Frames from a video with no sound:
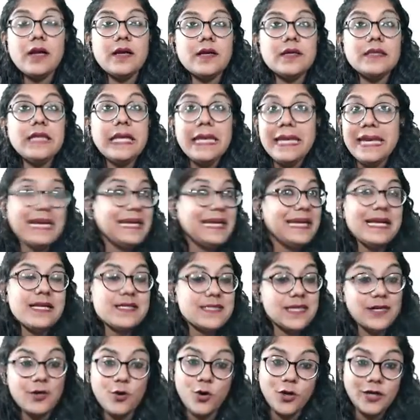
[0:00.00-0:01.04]
the ratings
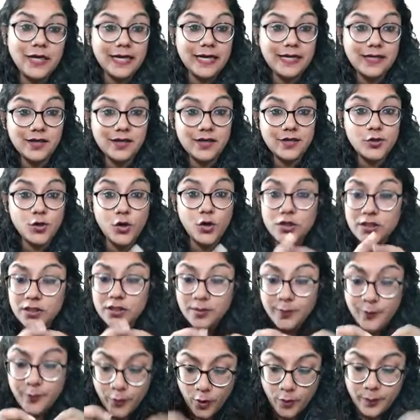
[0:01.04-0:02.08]
are not a
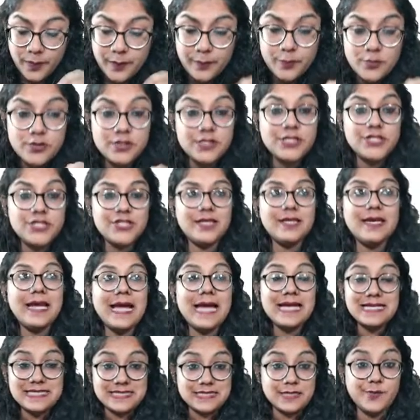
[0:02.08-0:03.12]
proper position
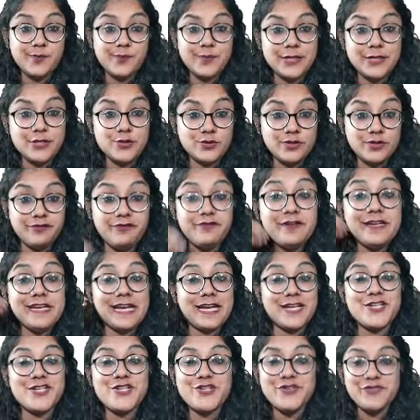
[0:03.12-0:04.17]
as compared to the
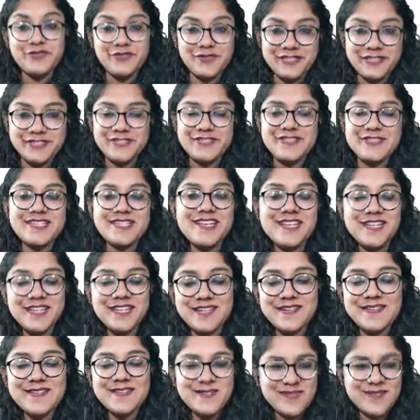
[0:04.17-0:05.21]
financial figures.
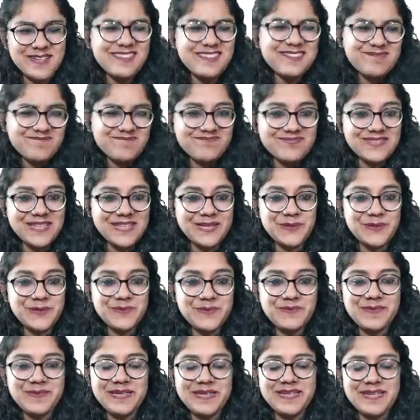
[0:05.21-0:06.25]
Yeah, there could be
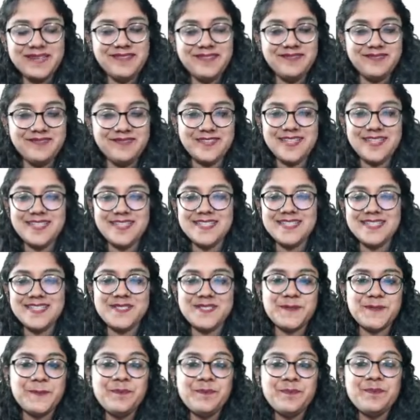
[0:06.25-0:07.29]
a difference.
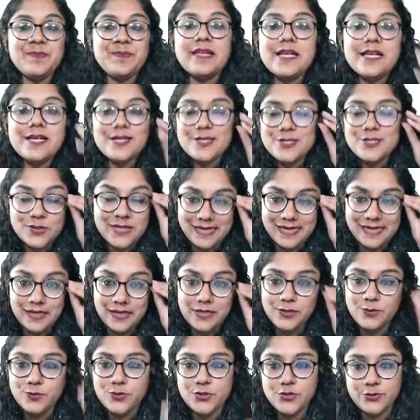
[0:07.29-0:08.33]
So they are
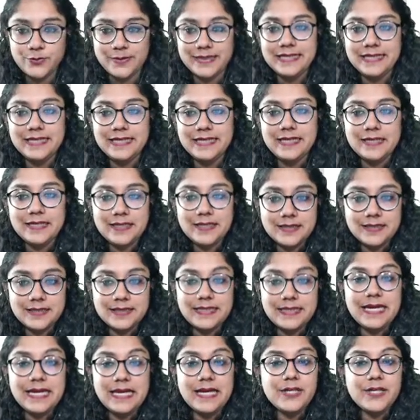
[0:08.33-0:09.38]
usually
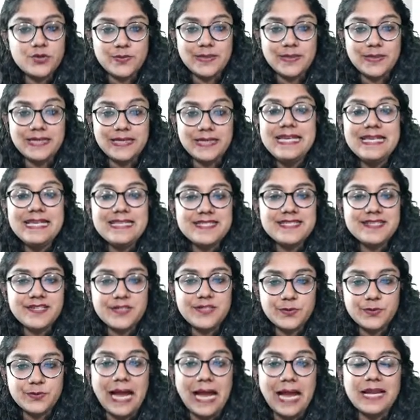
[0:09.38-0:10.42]
easier to
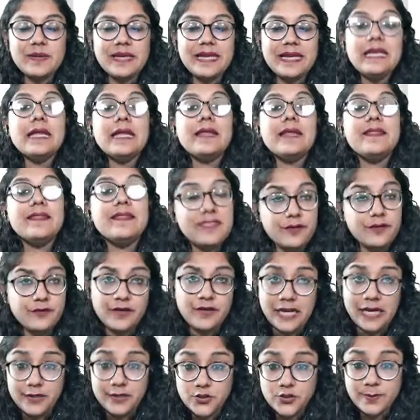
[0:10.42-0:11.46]
calculate than the financial
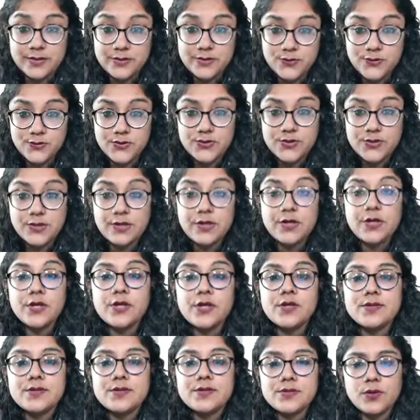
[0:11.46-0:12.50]
measures.
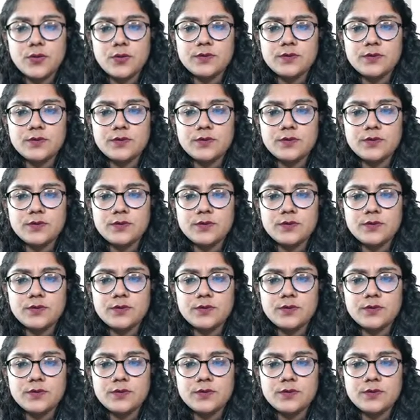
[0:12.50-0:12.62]
So